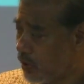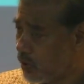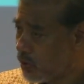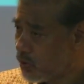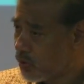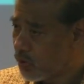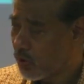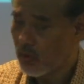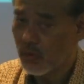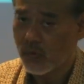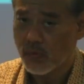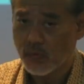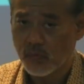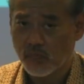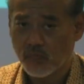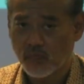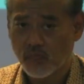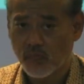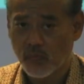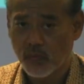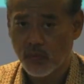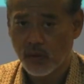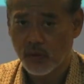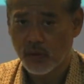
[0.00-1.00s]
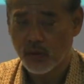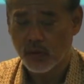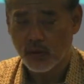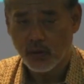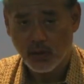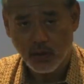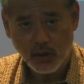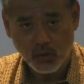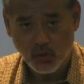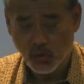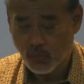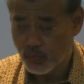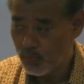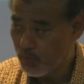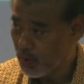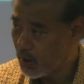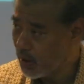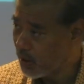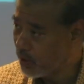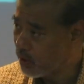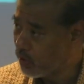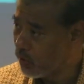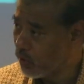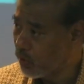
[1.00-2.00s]
So it could
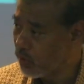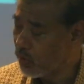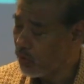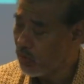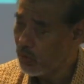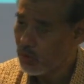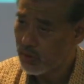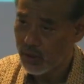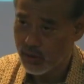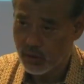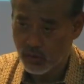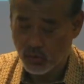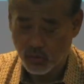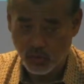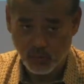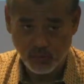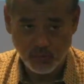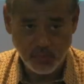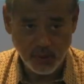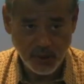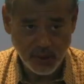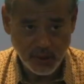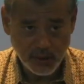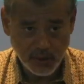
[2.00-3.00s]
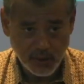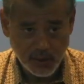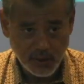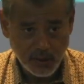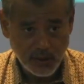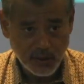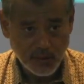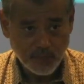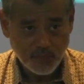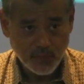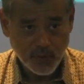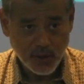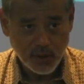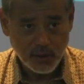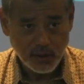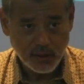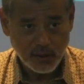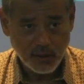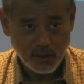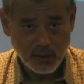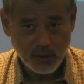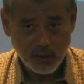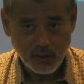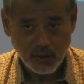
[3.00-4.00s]
be gold, it could be
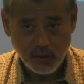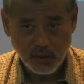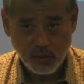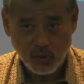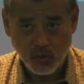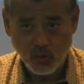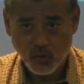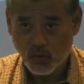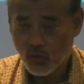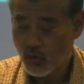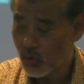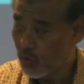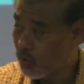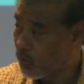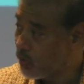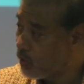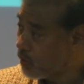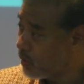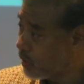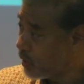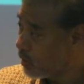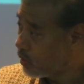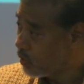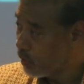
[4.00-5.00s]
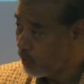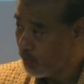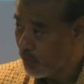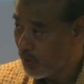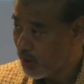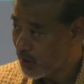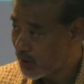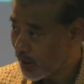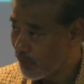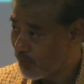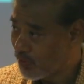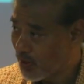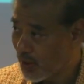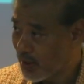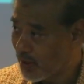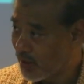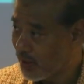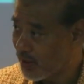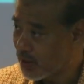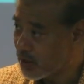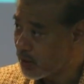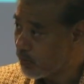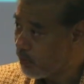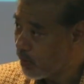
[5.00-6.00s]
cocoa, it could be something
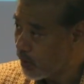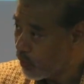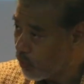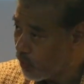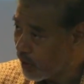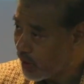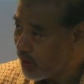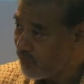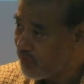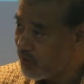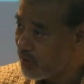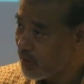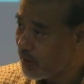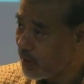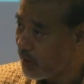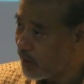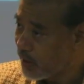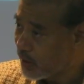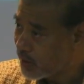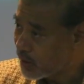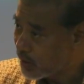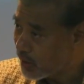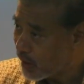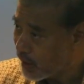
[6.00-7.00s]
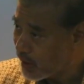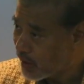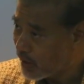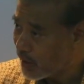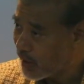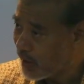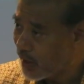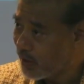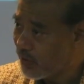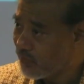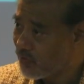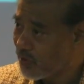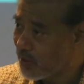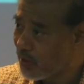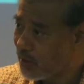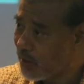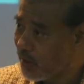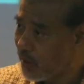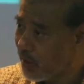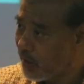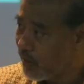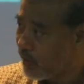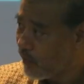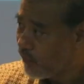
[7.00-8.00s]
else. But whatever it is, at the end of the
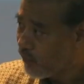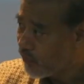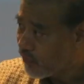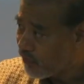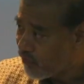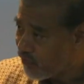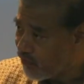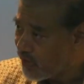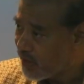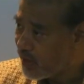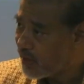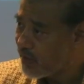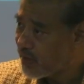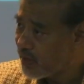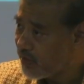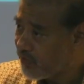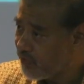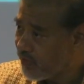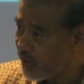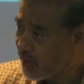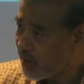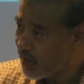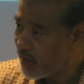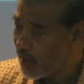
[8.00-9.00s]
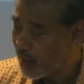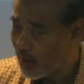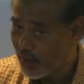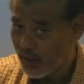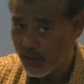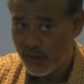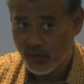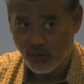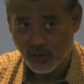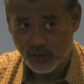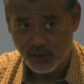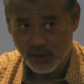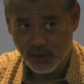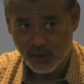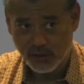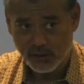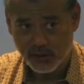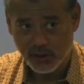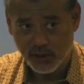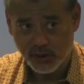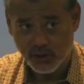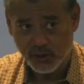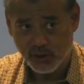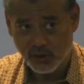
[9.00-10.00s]
day, very, very high
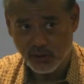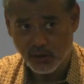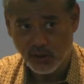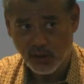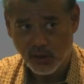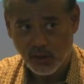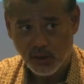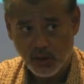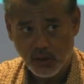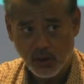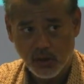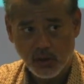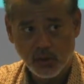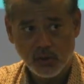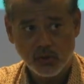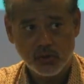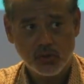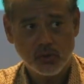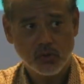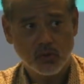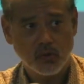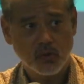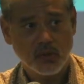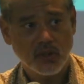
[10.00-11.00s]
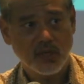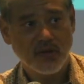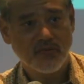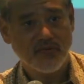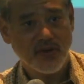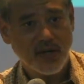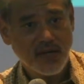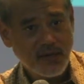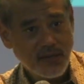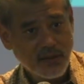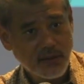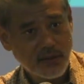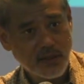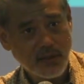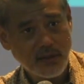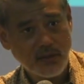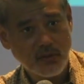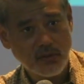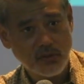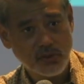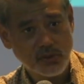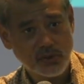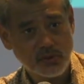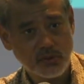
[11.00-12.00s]
concentration. So if anything
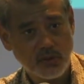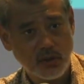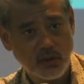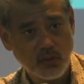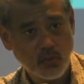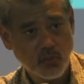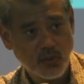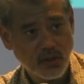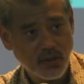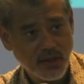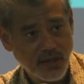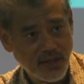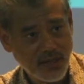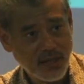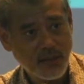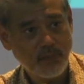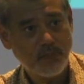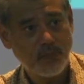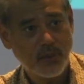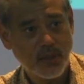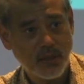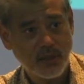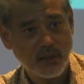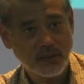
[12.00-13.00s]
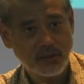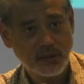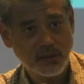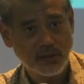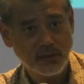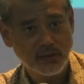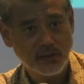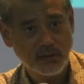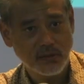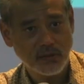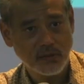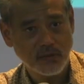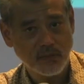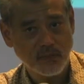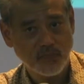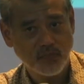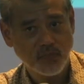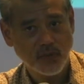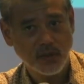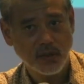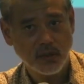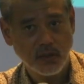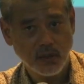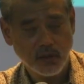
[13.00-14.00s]
goes wrong with any part,
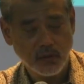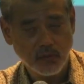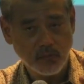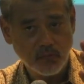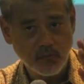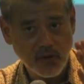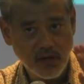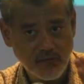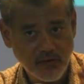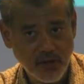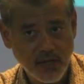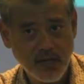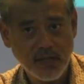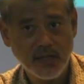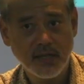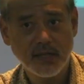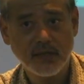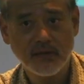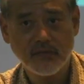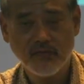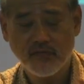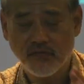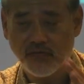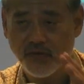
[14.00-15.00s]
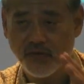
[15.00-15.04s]
it really